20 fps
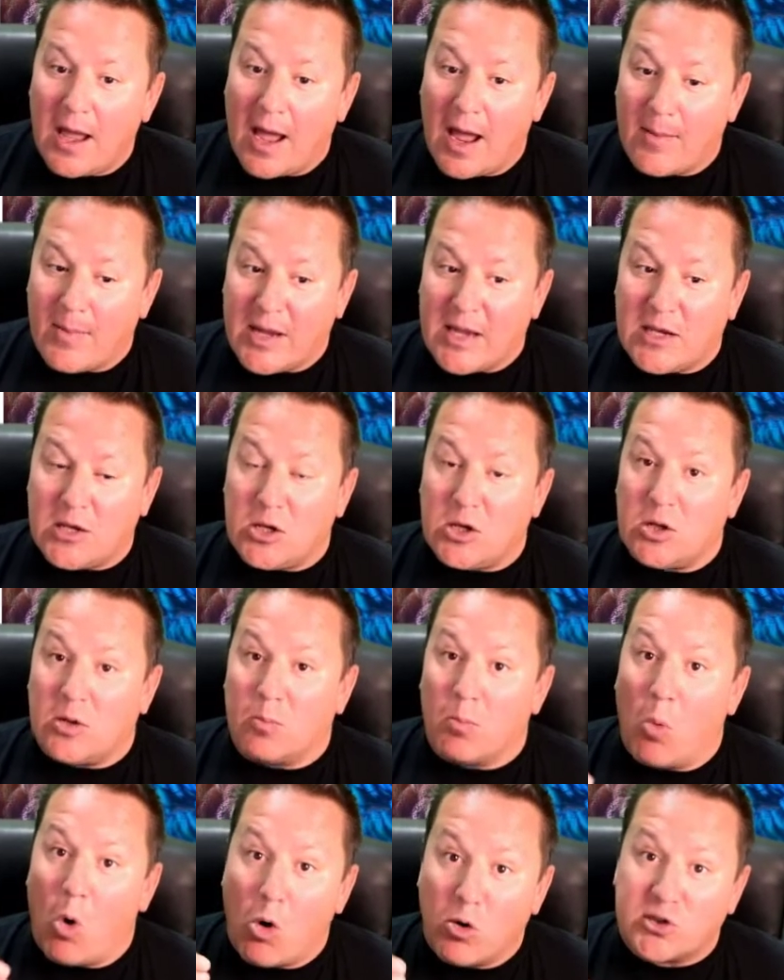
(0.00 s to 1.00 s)
I mean,
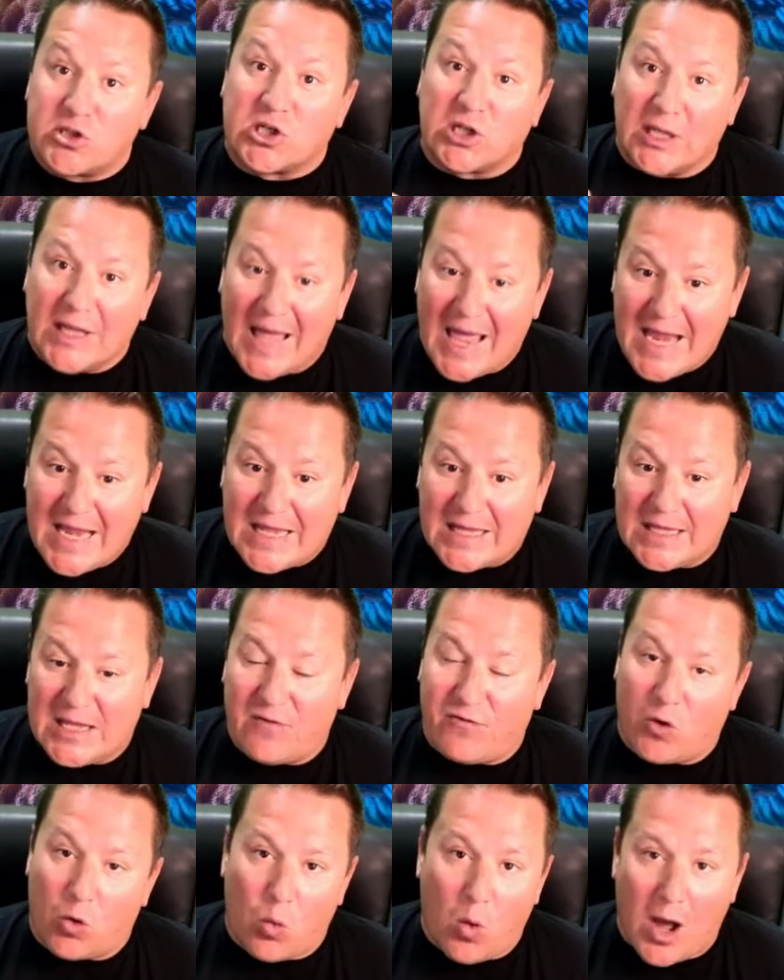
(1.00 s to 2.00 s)
most
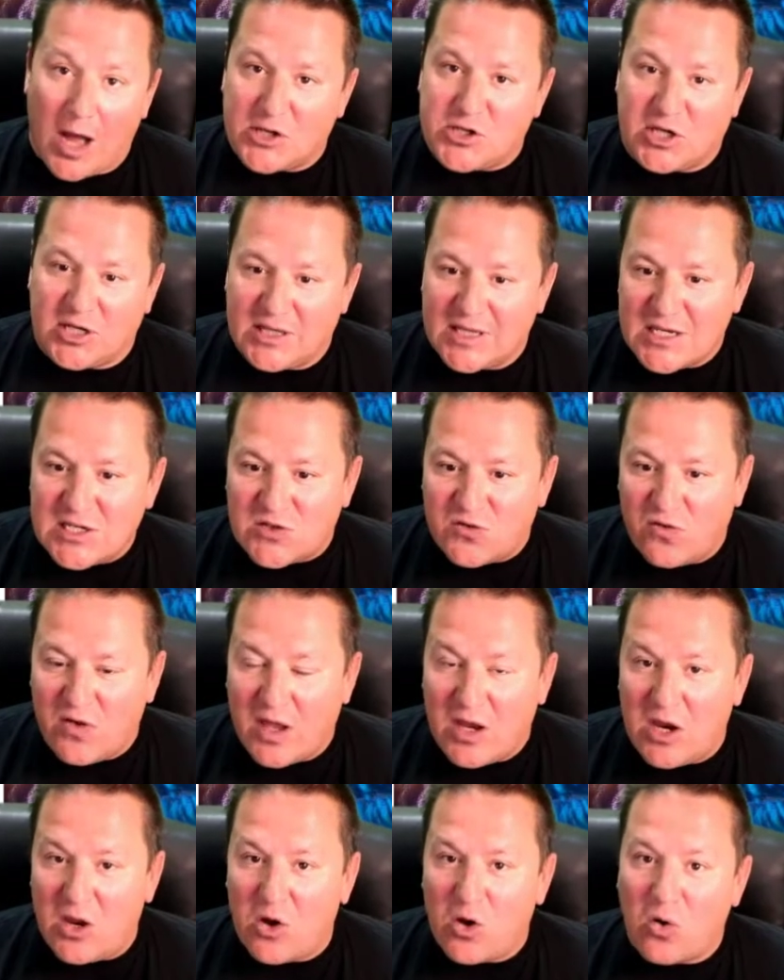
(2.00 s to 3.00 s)
likely, if you're watching this
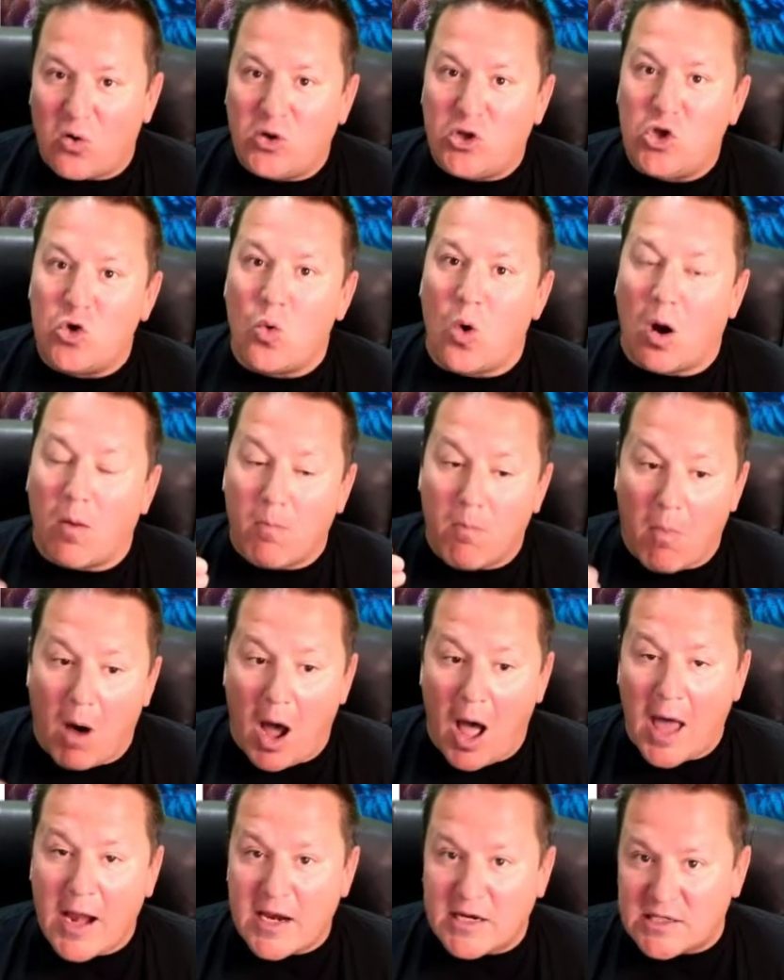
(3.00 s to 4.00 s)
video, you are
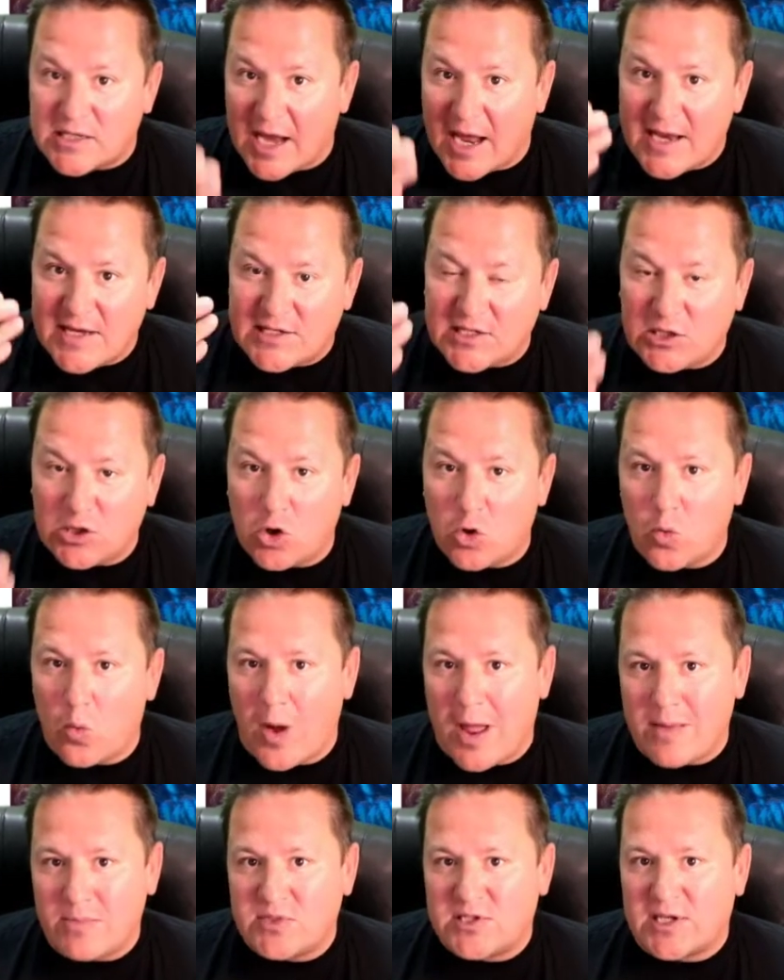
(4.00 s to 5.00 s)
monetizing your
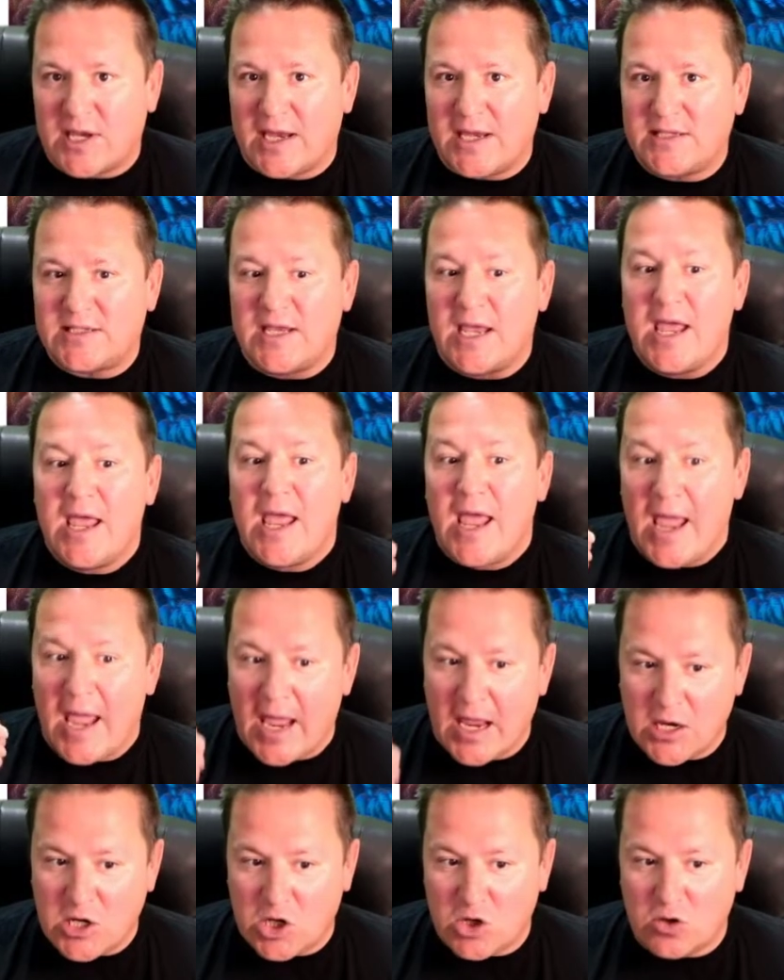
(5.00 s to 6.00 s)
websites
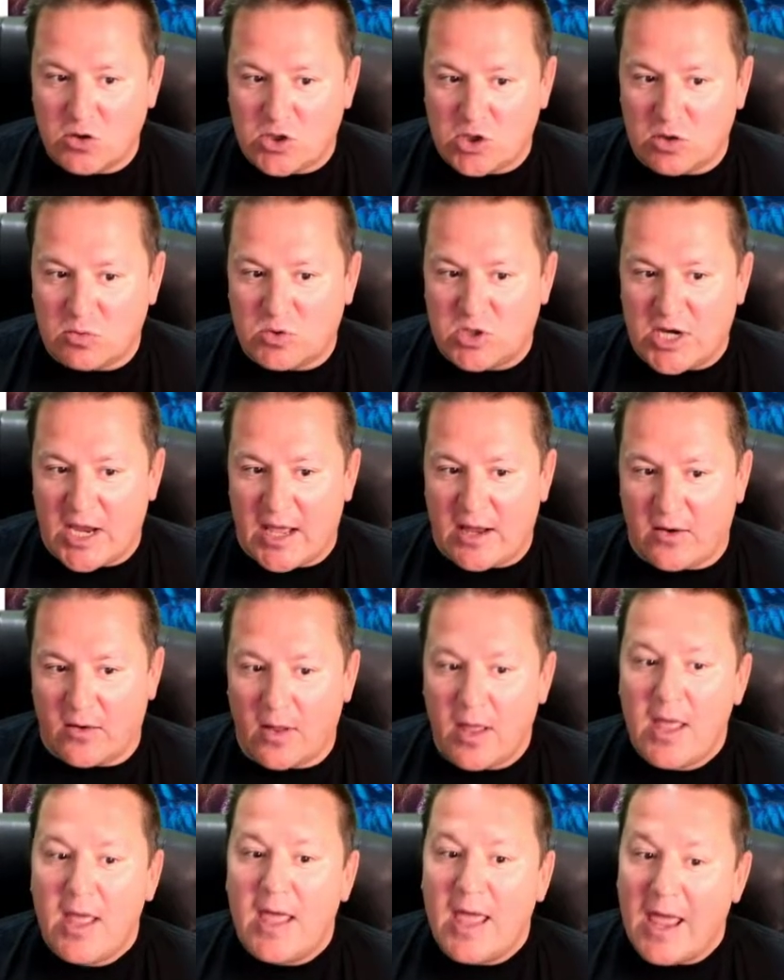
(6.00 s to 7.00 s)
and YouTube
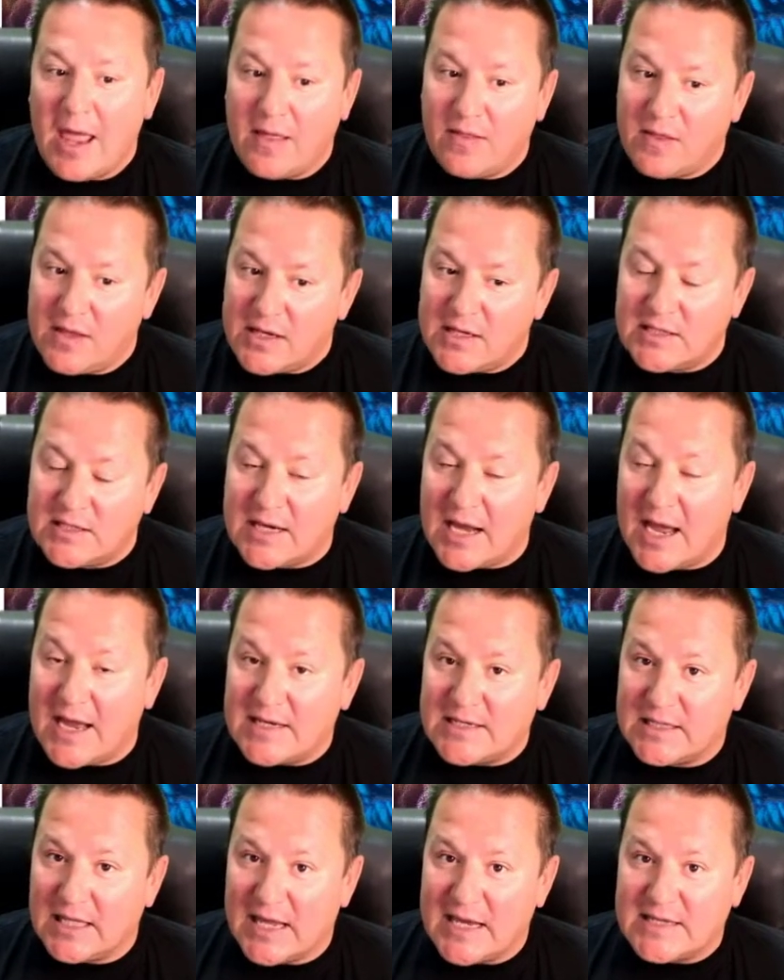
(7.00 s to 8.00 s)
channel. And these
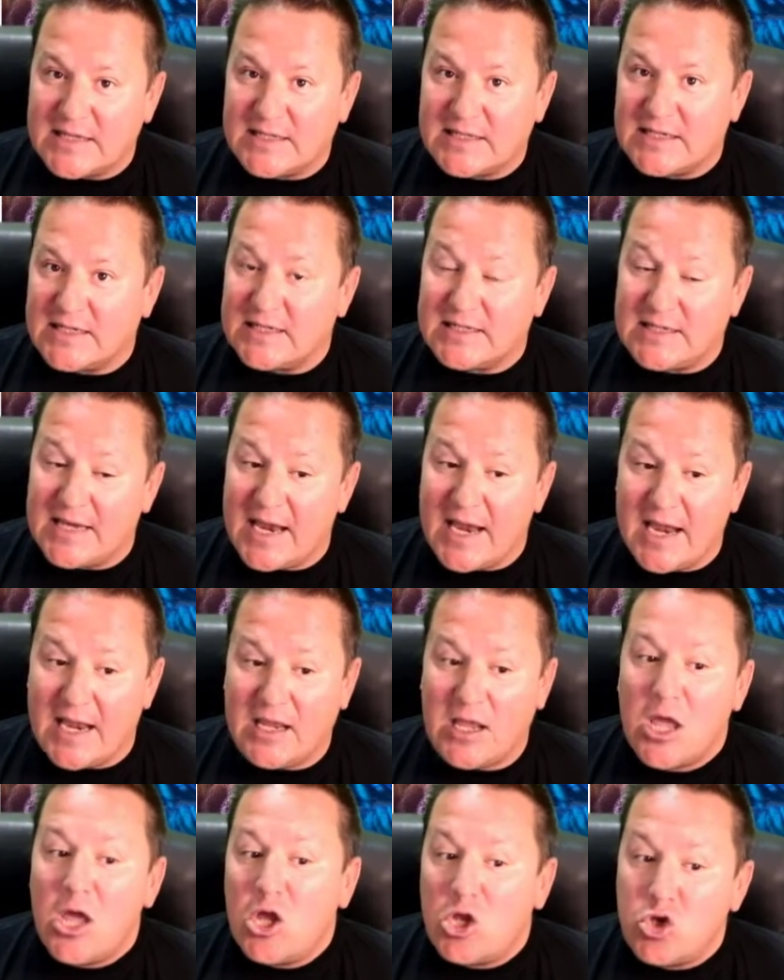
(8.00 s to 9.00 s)
guys' licenses
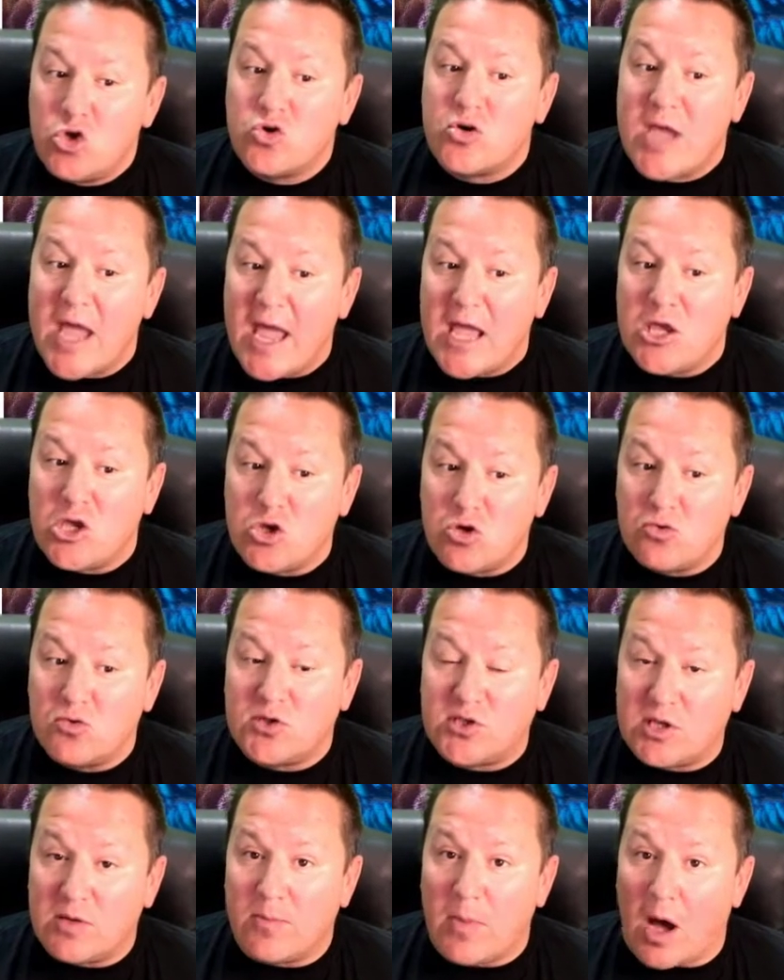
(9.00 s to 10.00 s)
saying you can't
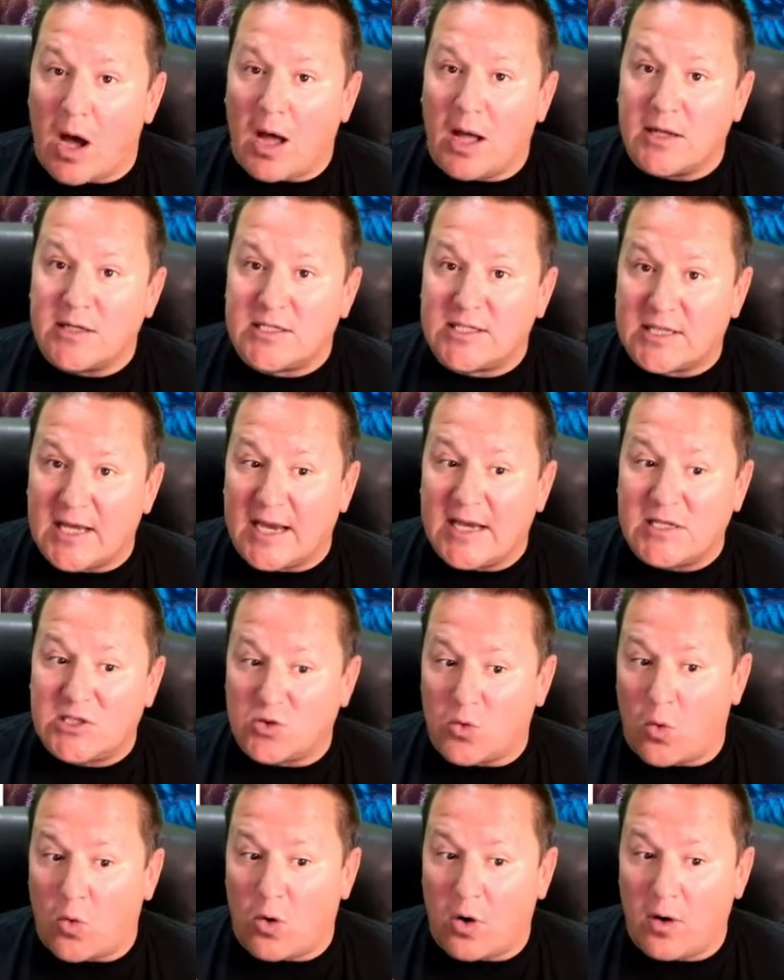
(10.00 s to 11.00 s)
use them on
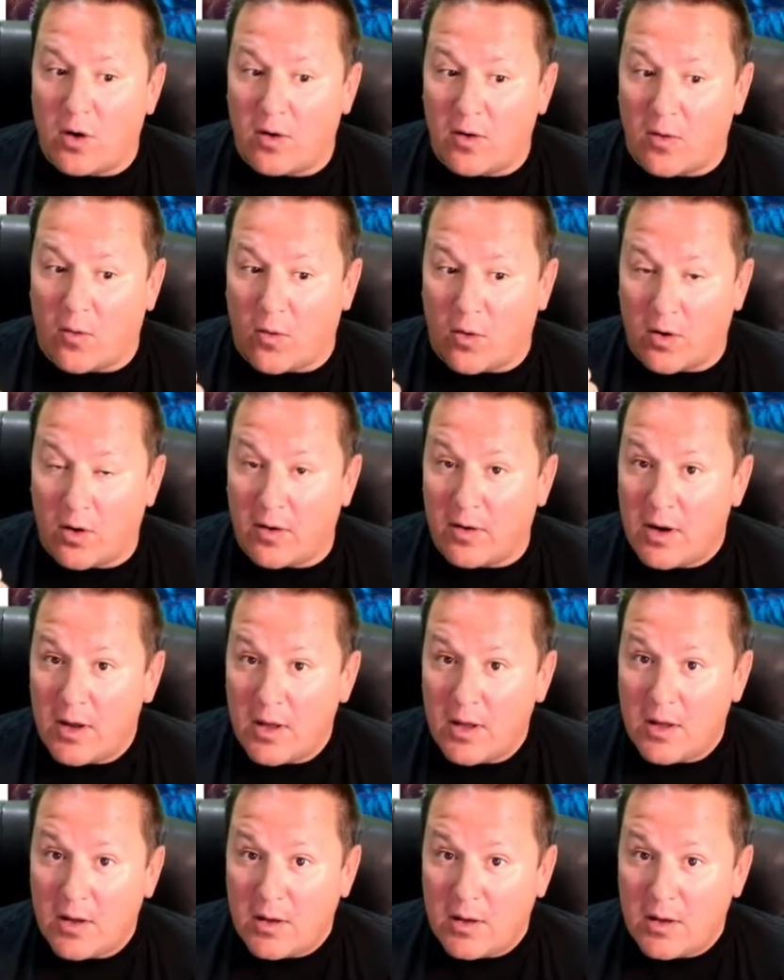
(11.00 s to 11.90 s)
sites or